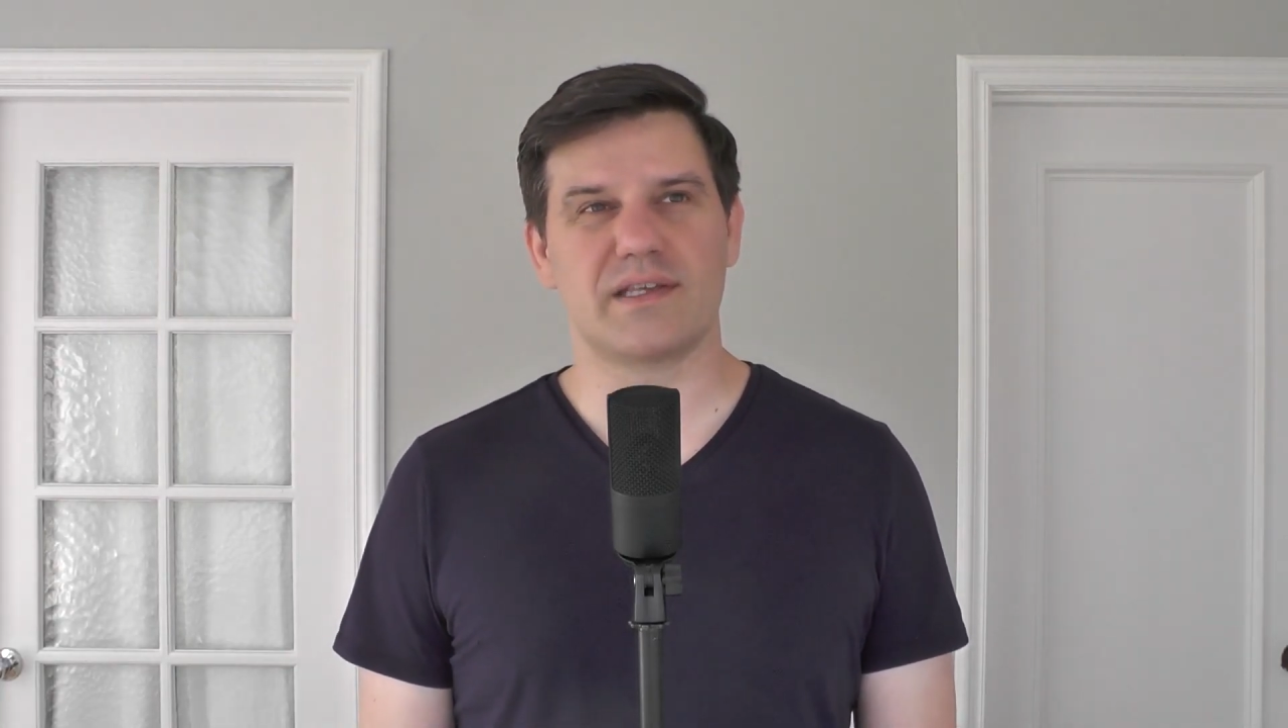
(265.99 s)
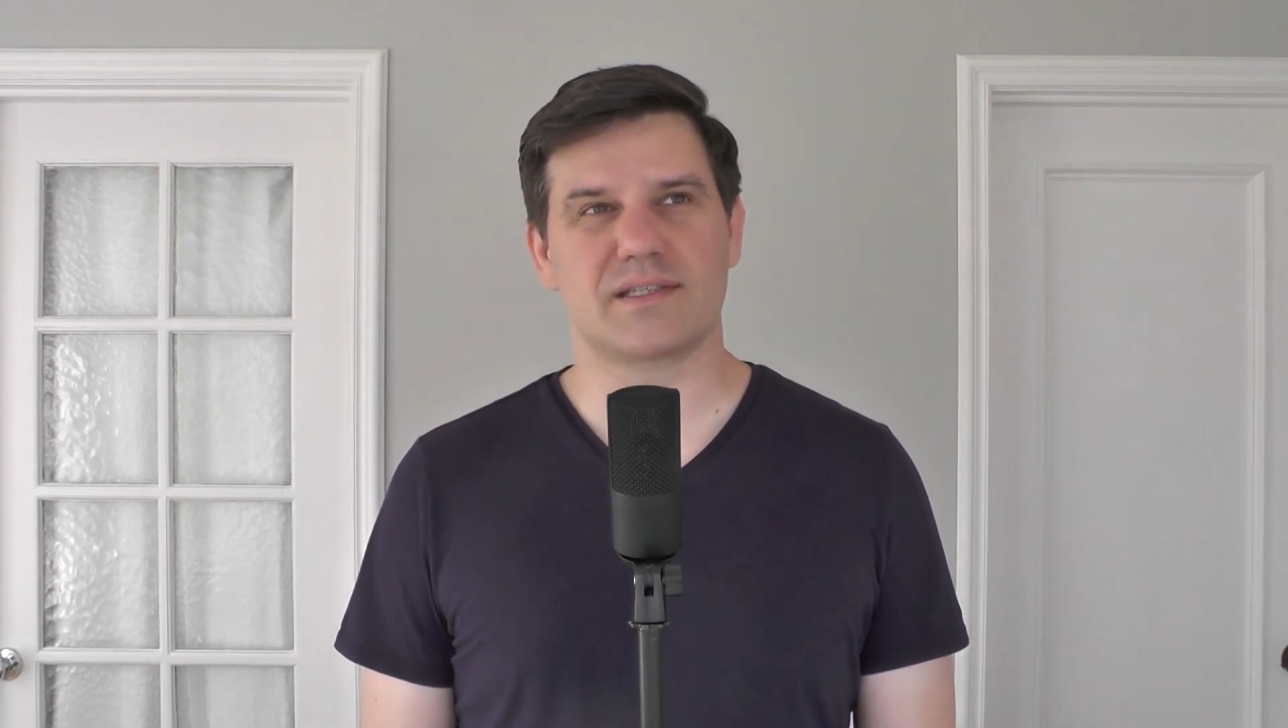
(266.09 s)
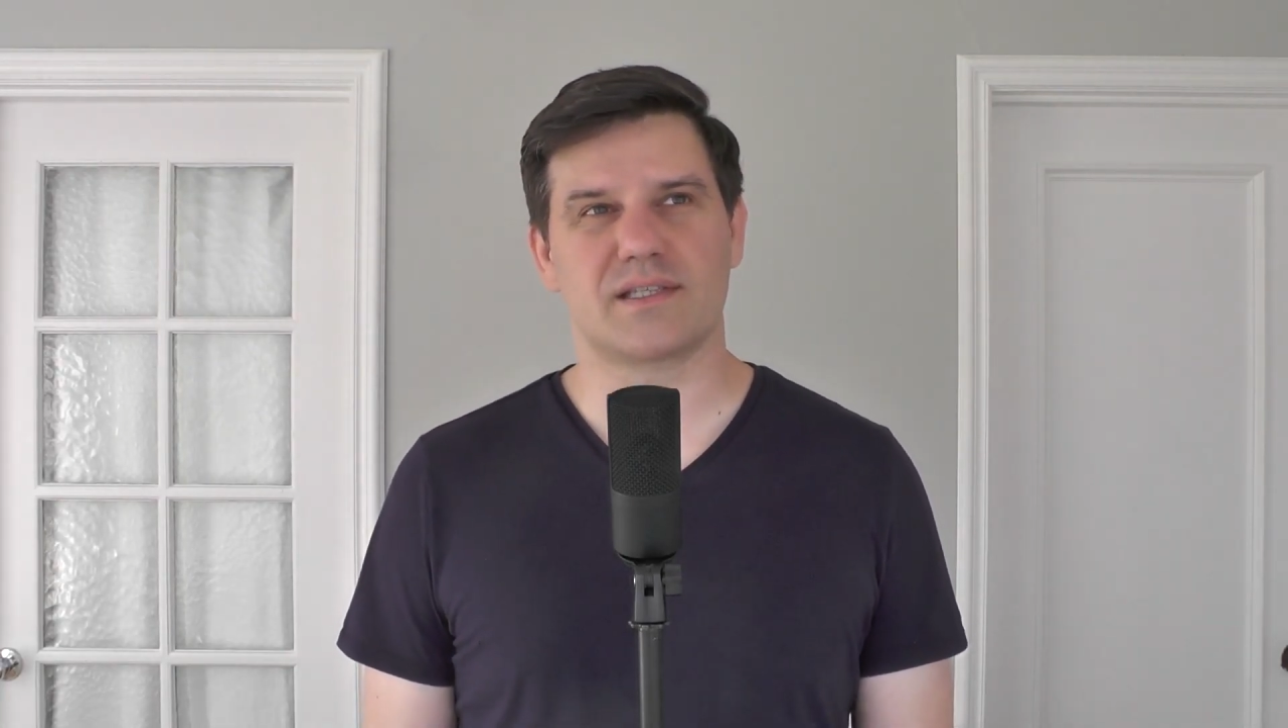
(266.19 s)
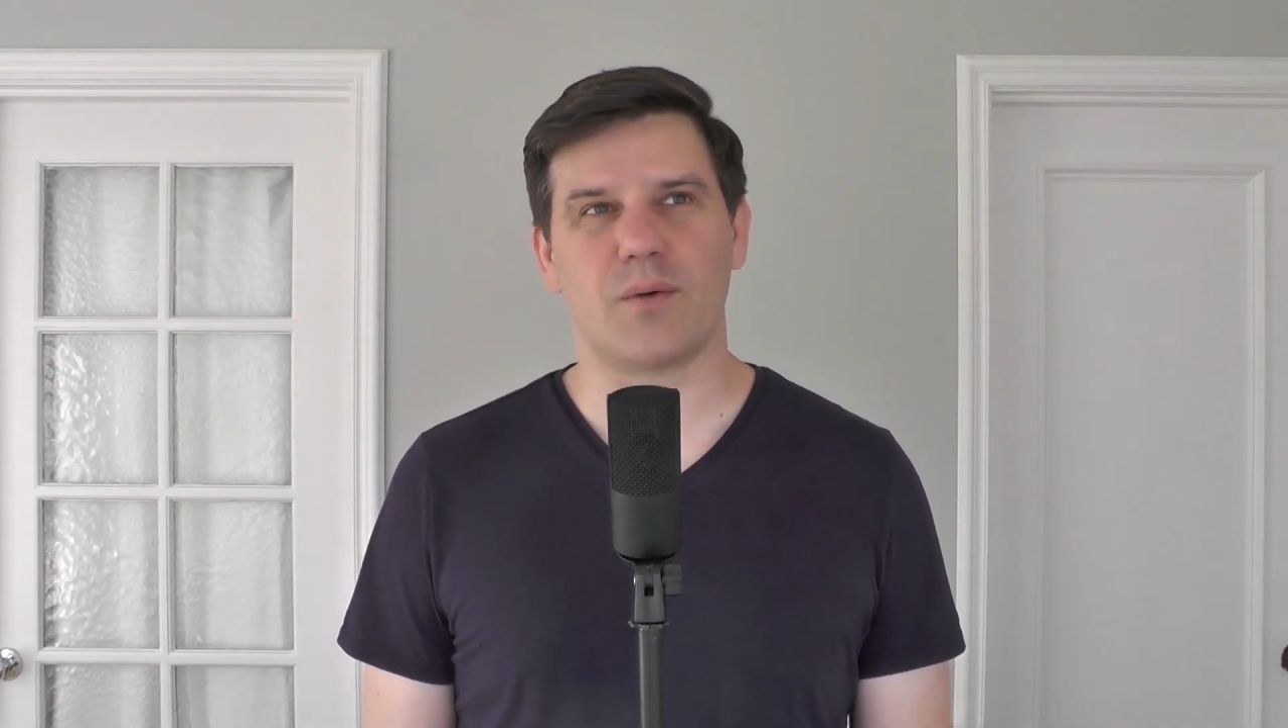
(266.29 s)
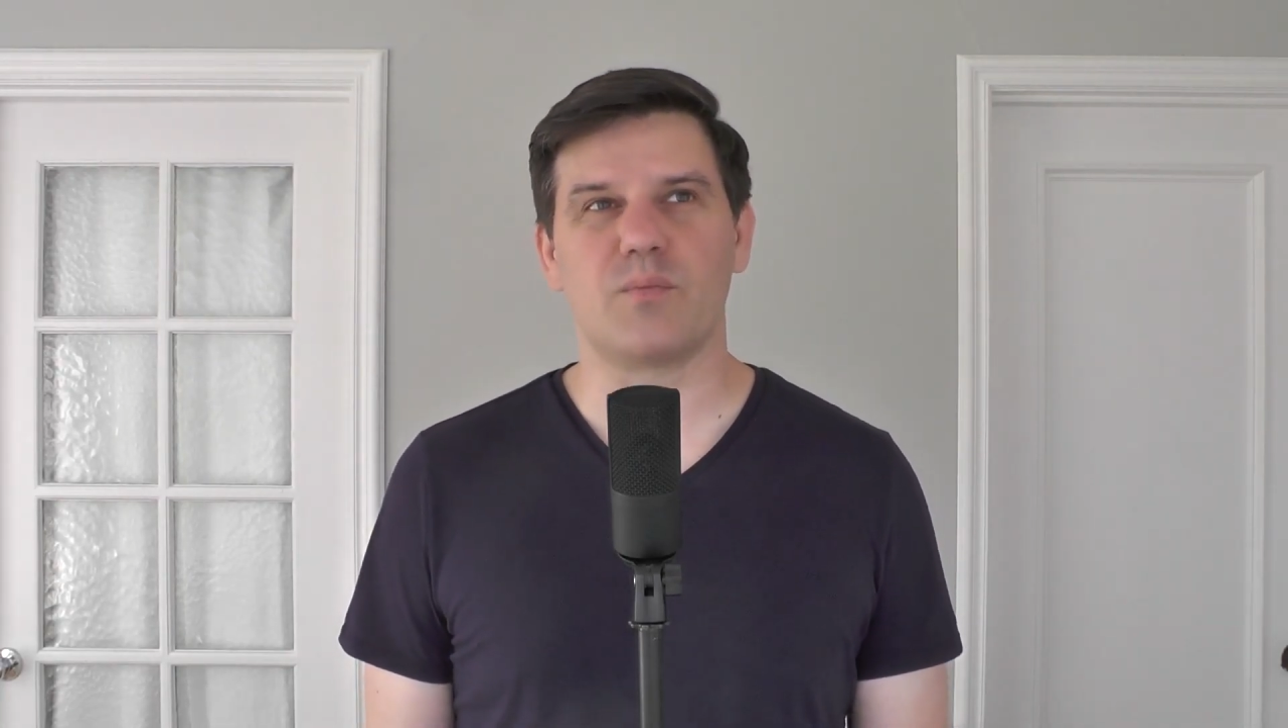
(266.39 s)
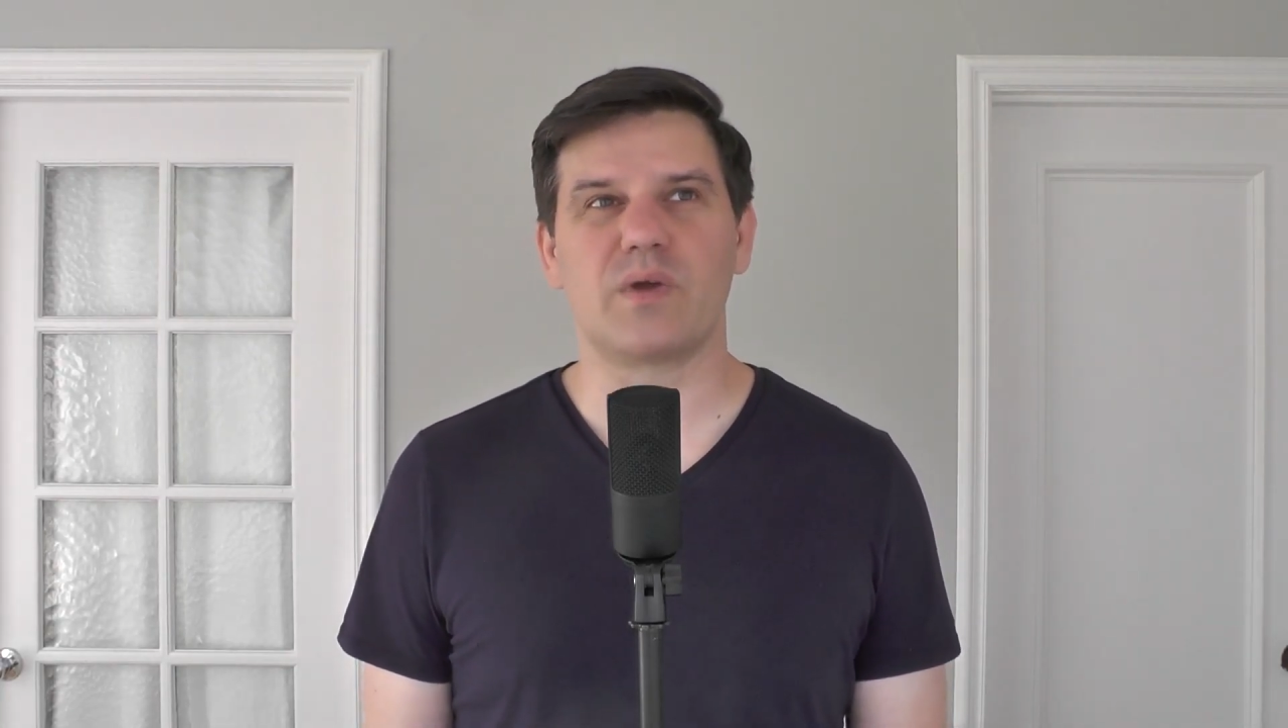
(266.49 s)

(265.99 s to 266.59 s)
that some